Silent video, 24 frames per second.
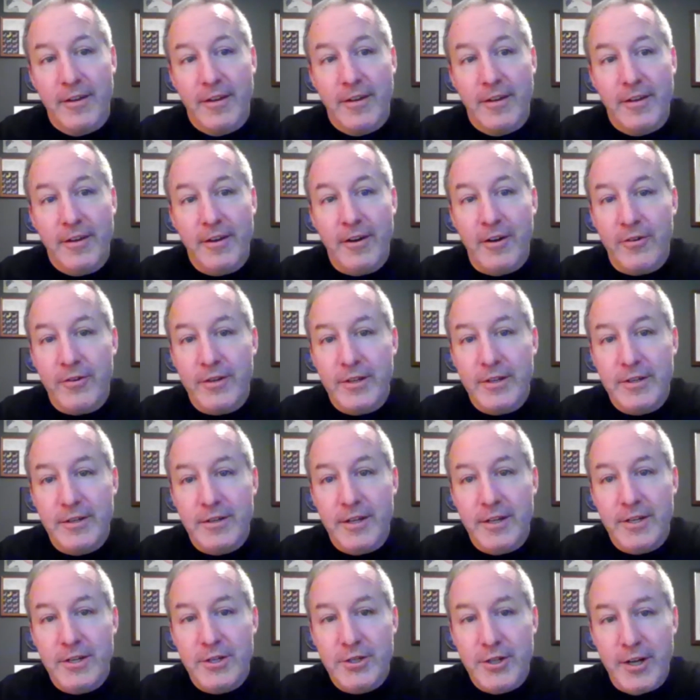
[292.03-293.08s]
You know,
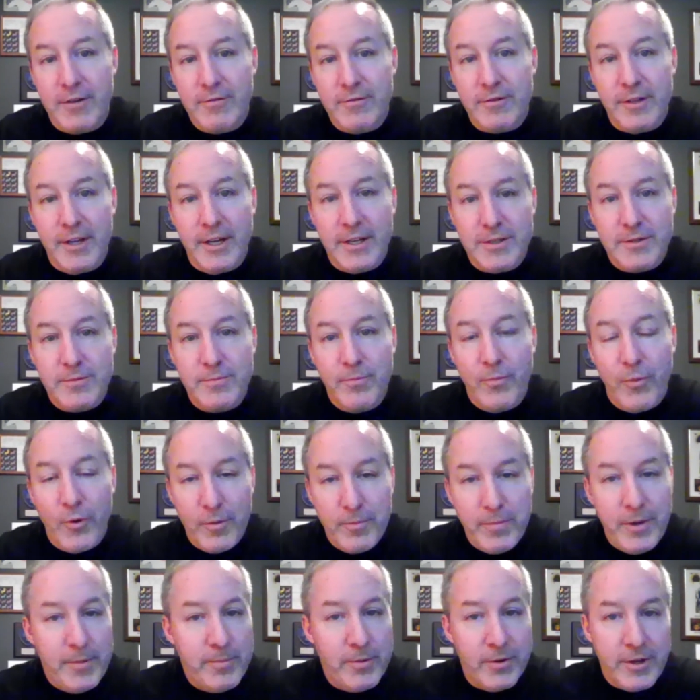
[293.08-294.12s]
in general, as more
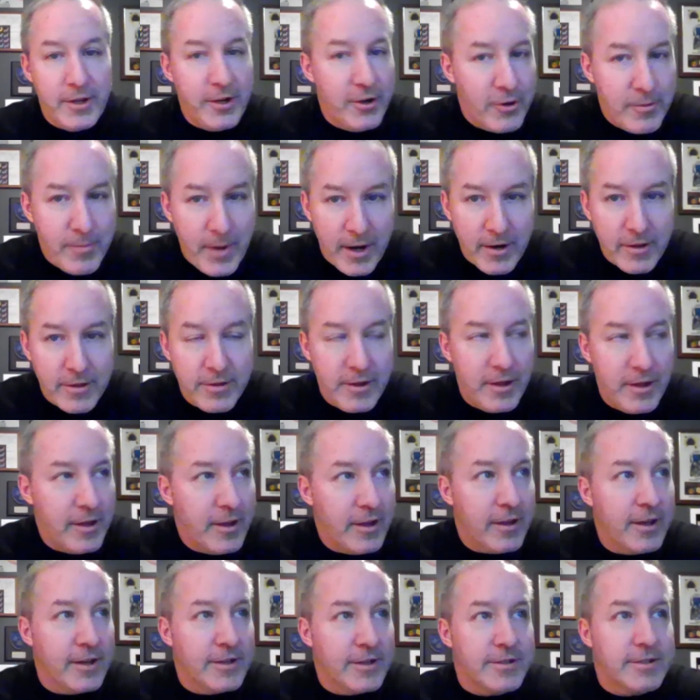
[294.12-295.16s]
people hear about a
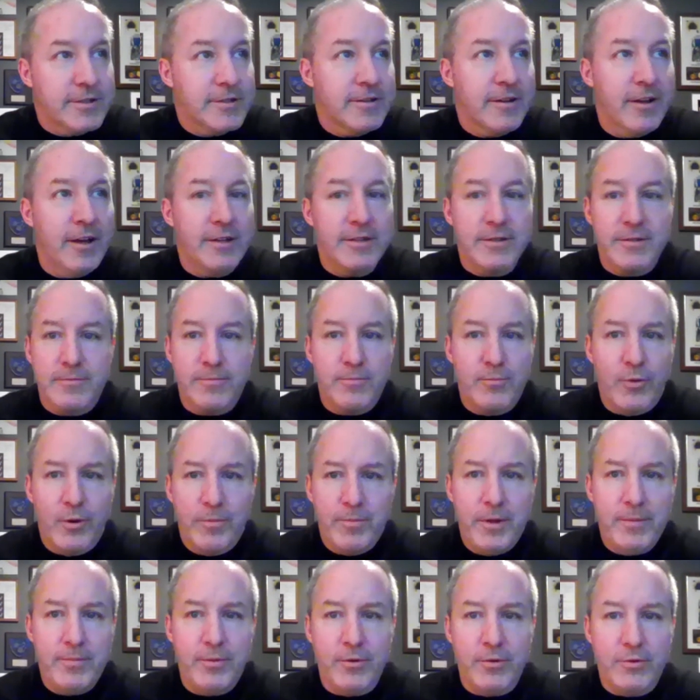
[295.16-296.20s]
thing, as more
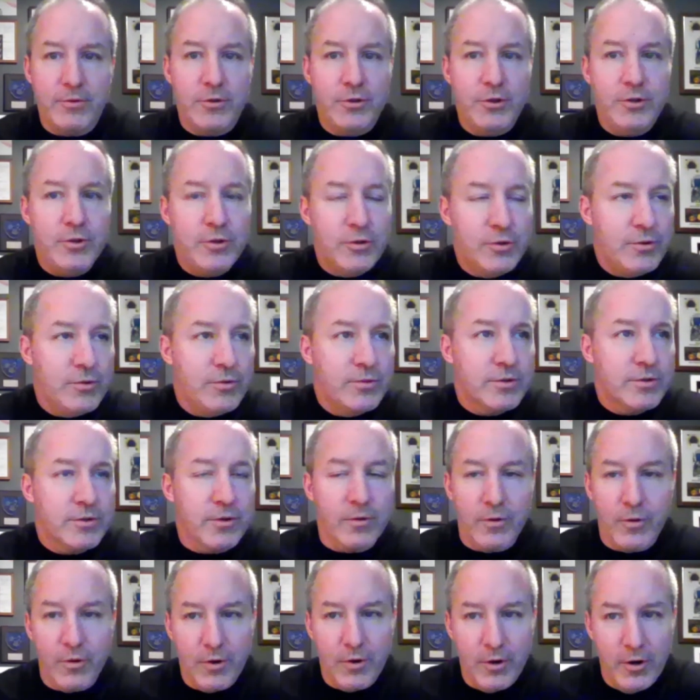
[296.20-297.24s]
people use
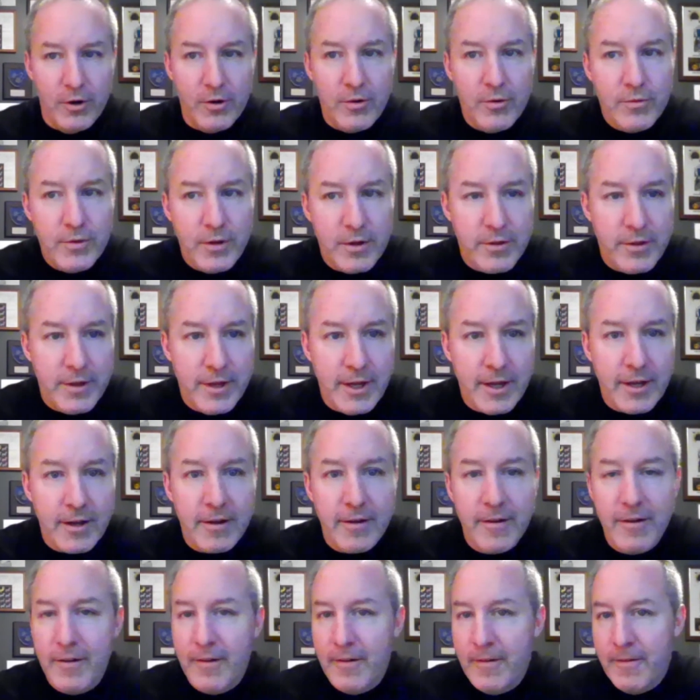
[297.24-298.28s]
or own the thing,
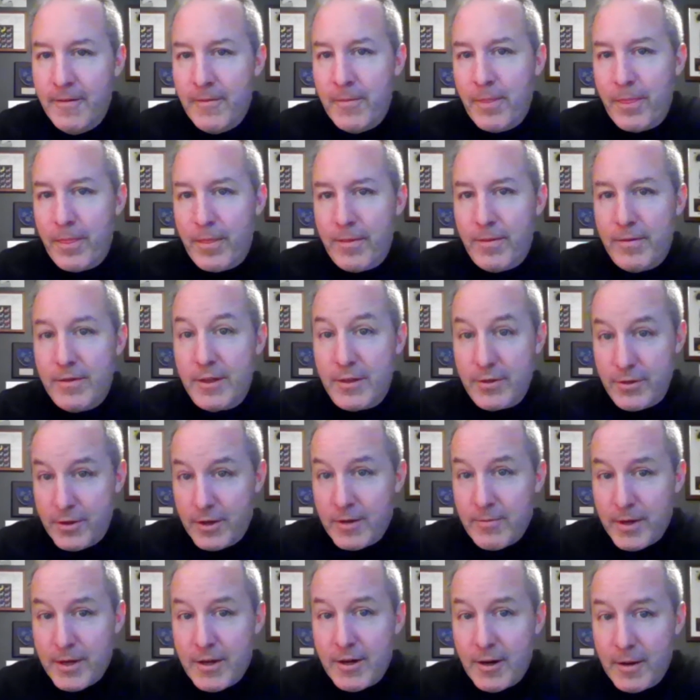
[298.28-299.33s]
the thing
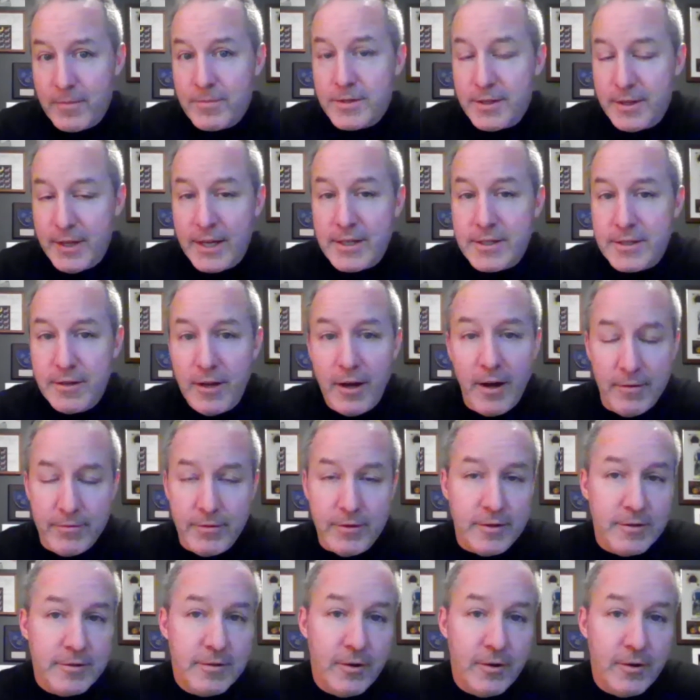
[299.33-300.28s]
becomes less novel.